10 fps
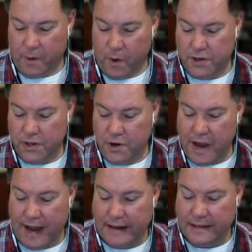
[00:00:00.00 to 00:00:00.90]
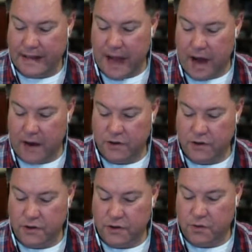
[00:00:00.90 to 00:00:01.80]
Once you got into the
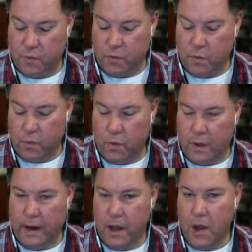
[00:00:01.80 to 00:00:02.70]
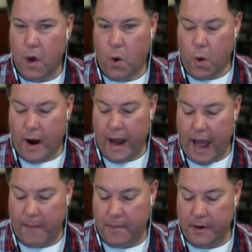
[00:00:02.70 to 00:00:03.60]
house, like, what
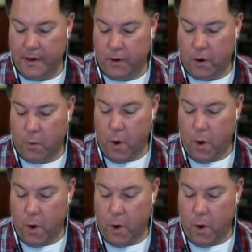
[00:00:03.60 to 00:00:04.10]
happened, or